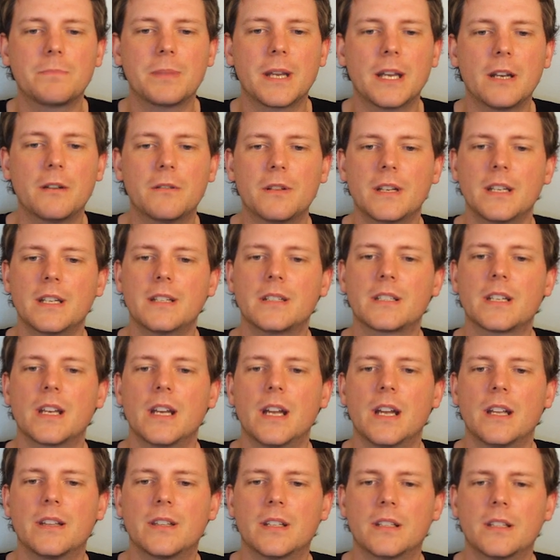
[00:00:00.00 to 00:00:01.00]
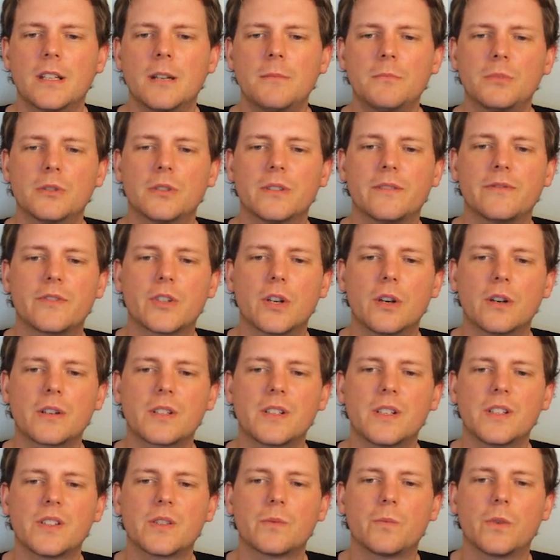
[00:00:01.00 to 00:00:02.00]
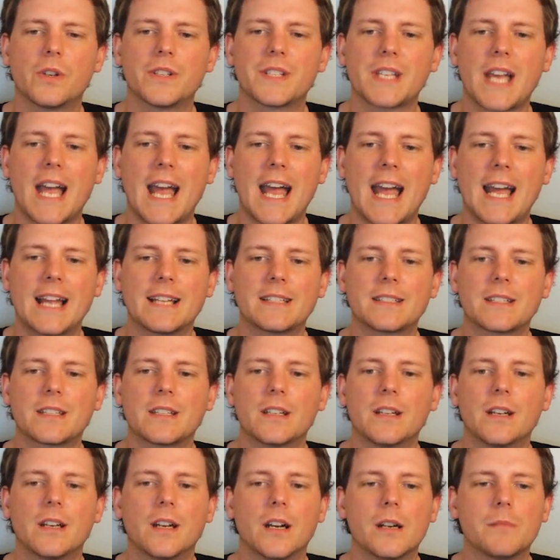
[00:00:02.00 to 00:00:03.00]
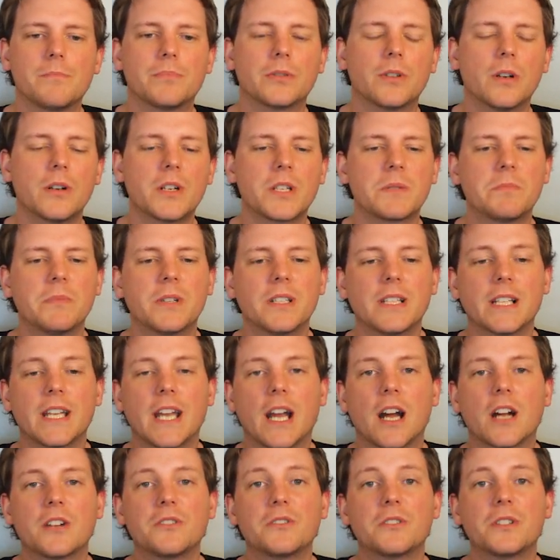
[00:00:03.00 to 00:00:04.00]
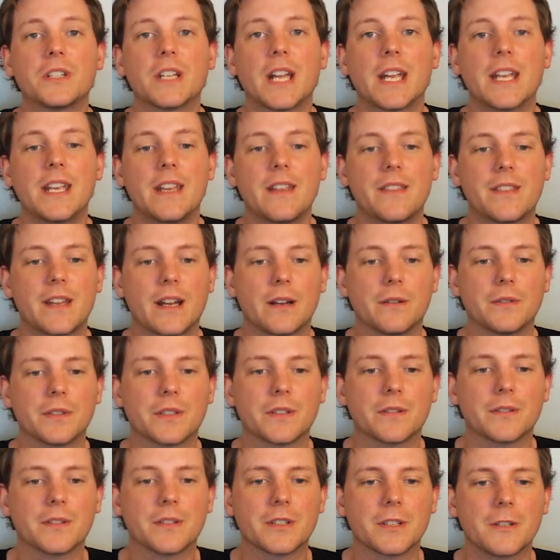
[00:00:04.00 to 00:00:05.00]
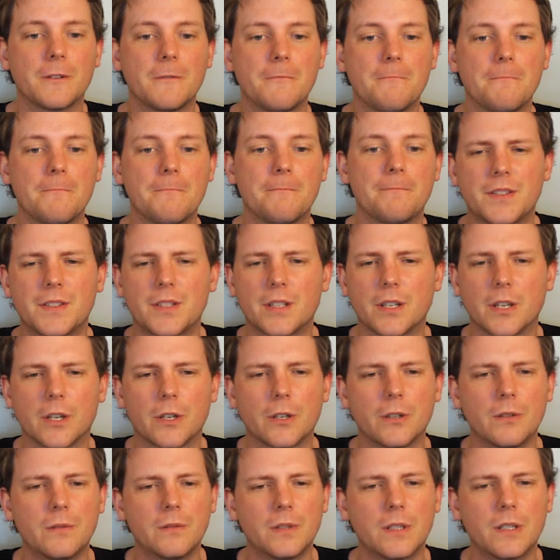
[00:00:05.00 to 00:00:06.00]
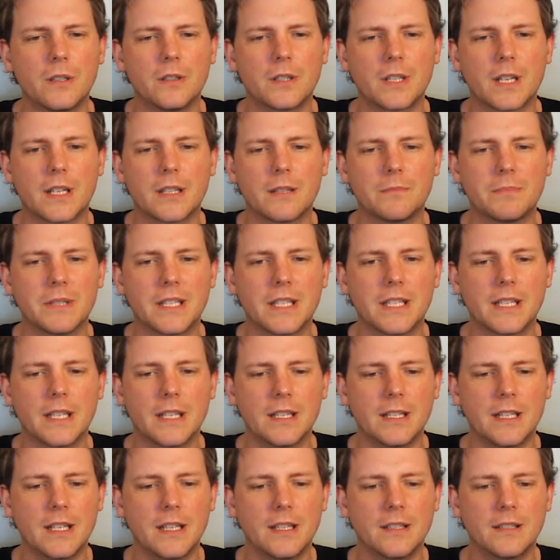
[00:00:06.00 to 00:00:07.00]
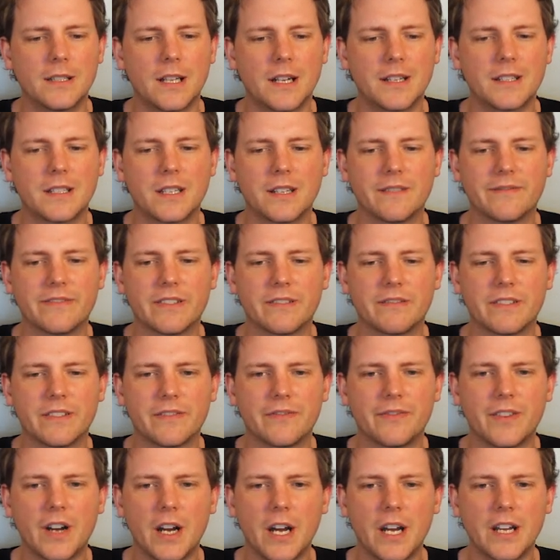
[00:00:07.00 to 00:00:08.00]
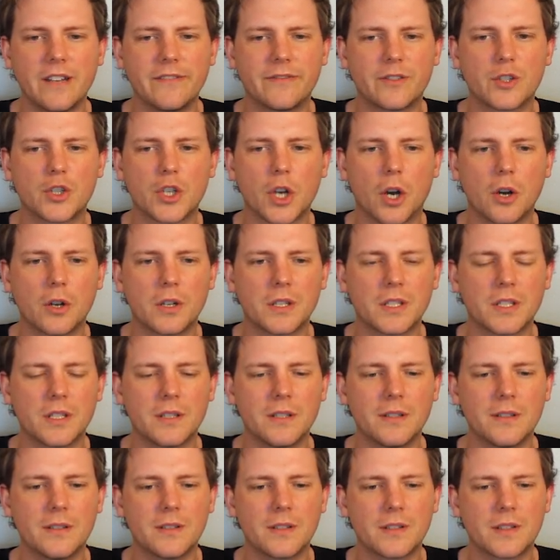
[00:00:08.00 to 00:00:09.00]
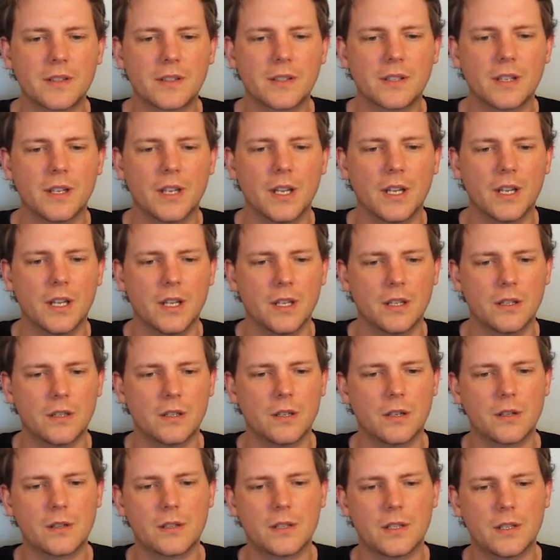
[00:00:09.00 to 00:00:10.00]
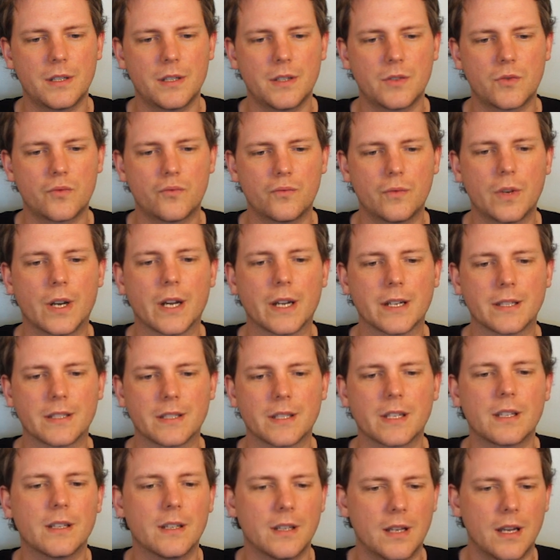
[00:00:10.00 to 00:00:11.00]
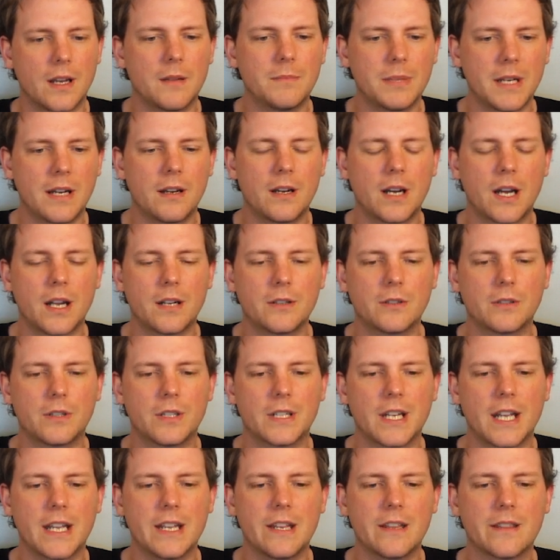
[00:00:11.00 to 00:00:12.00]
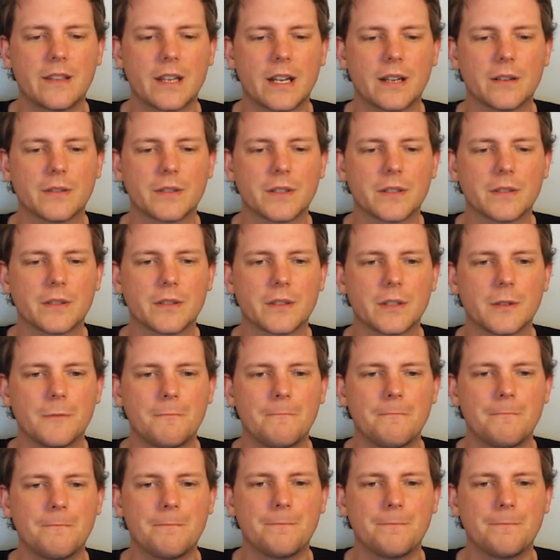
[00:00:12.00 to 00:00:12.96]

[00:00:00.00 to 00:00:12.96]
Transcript: of the period, the number of doctors was at approximately 180,000. So, we look at the beginning, 1955, doctors, right, about 180,000.